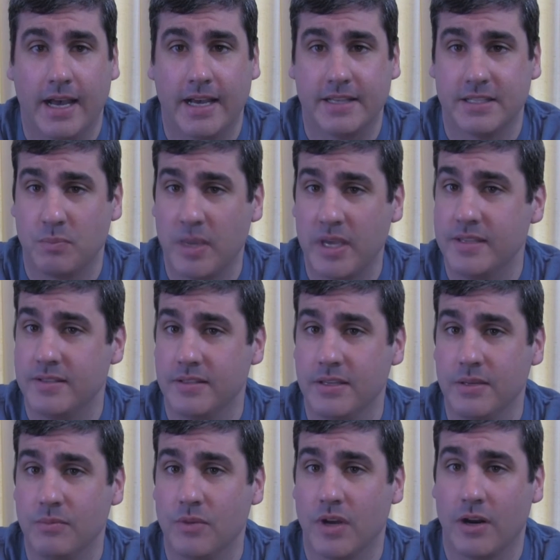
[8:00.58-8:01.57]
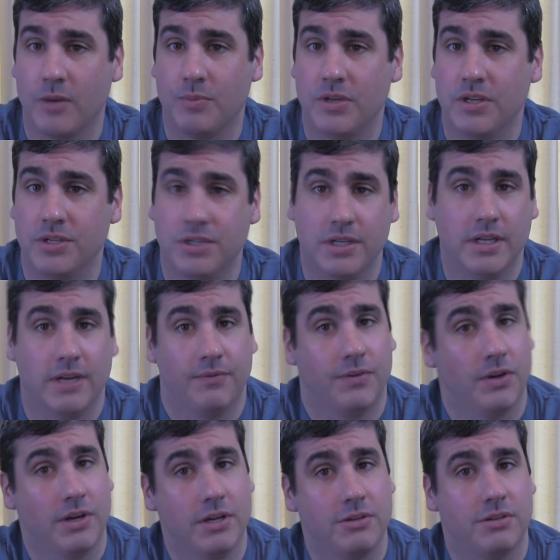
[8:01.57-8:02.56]
space-themed RPG. And if
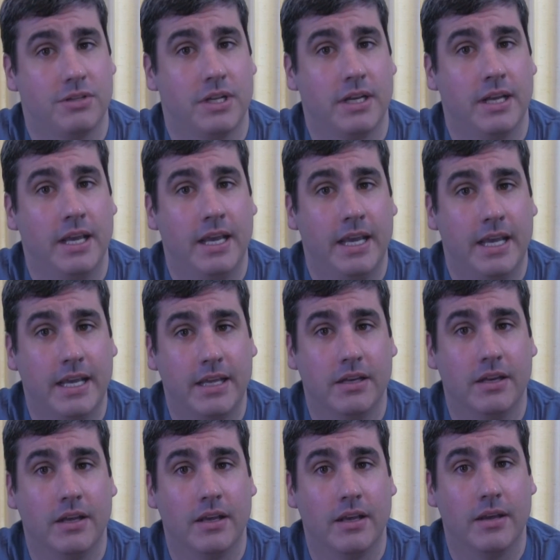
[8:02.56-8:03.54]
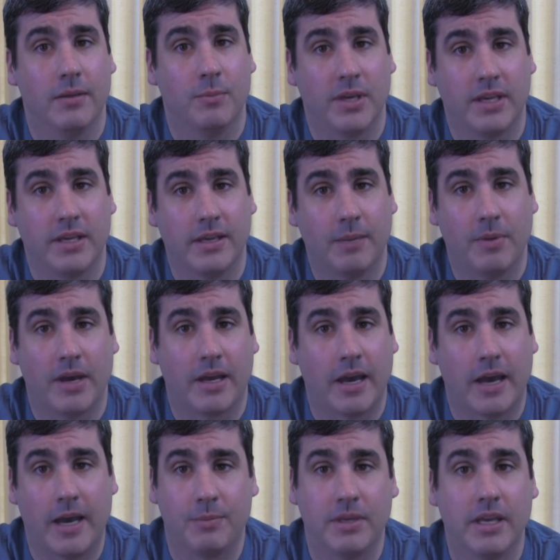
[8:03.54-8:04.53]
you're interested in picking up a
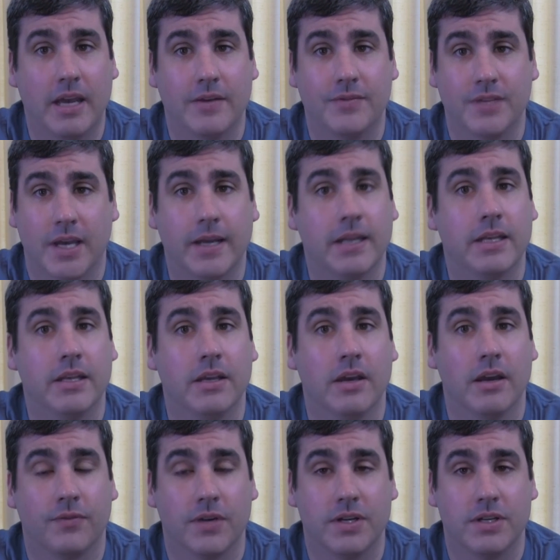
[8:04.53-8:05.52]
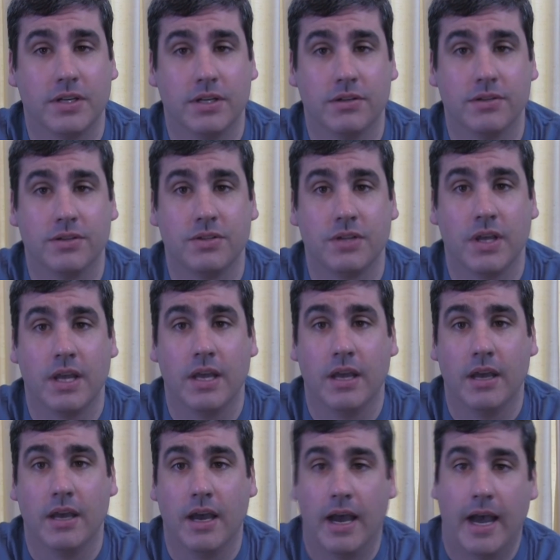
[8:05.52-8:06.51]
copy of Tiny Frontiers,
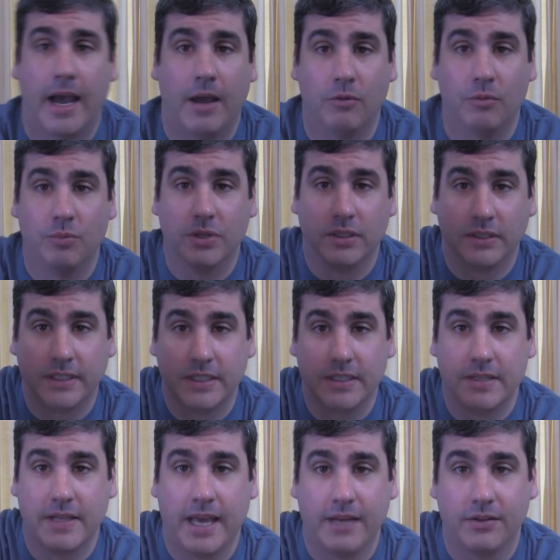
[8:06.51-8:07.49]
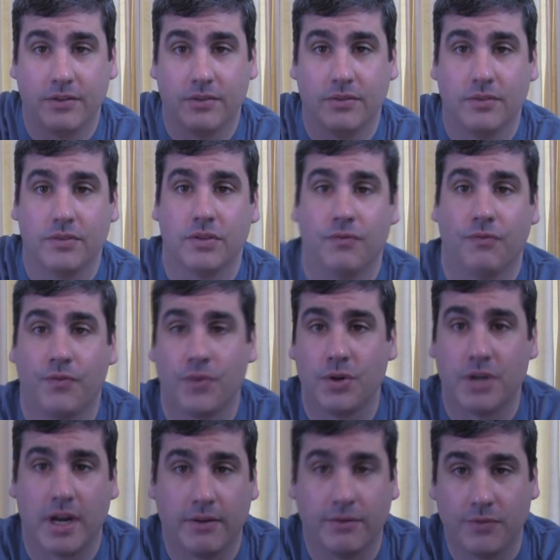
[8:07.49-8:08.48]
I will put a link to that
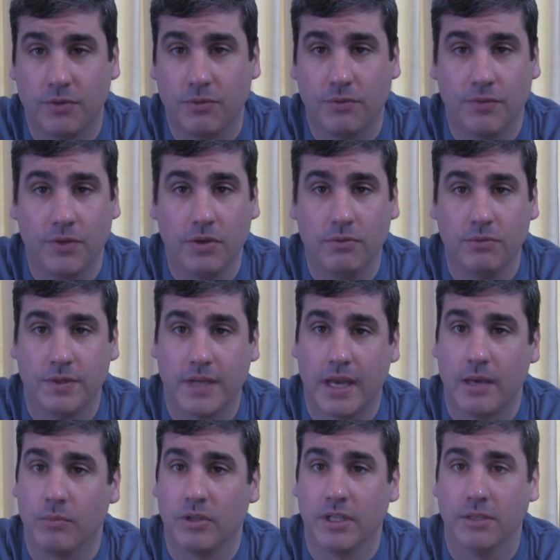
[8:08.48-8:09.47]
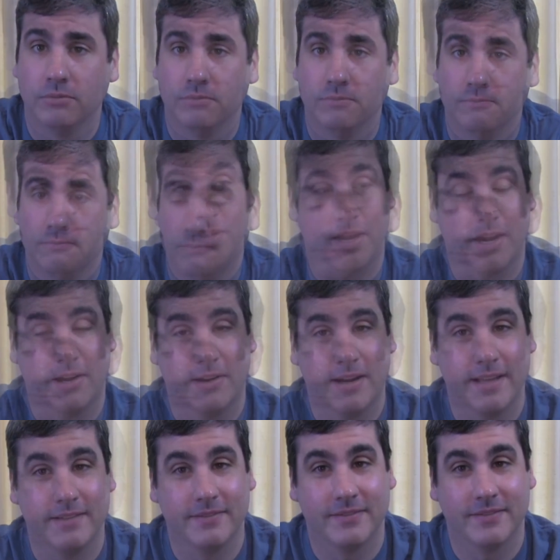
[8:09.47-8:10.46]
for drive-thru review down below.
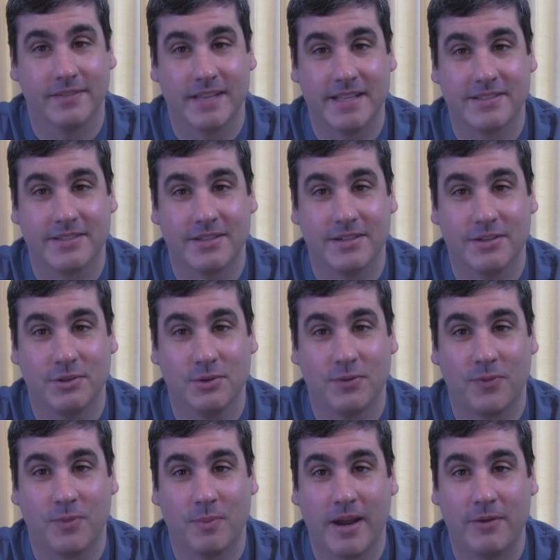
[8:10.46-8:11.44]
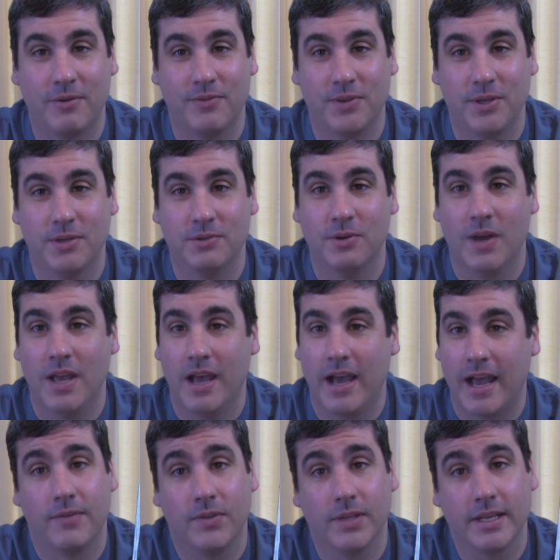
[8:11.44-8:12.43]
Alright, that's going to do it for my review.
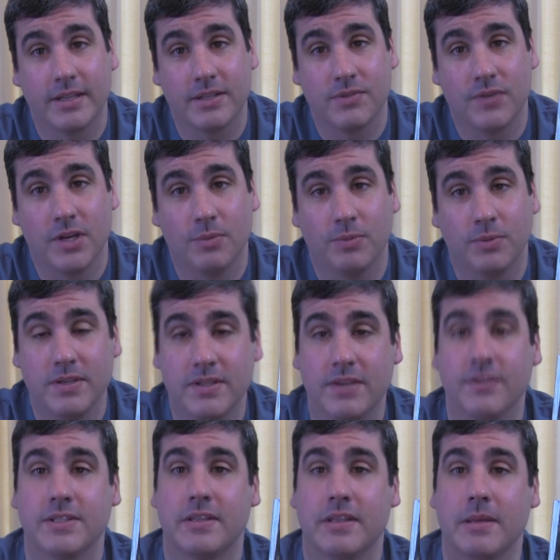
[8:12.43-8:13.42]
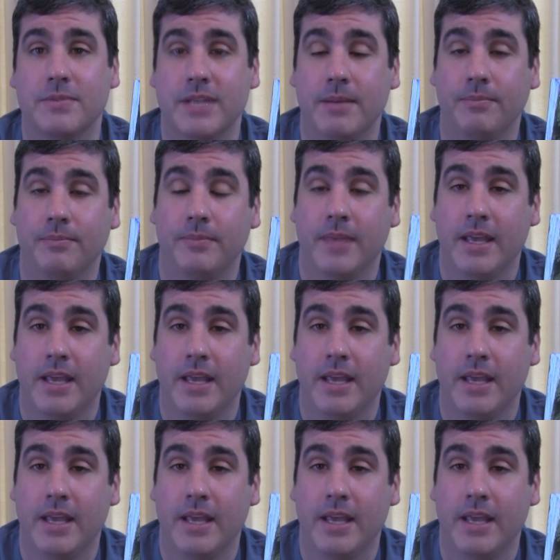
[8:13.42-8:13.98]
If you like this video, please give us a thumbs up.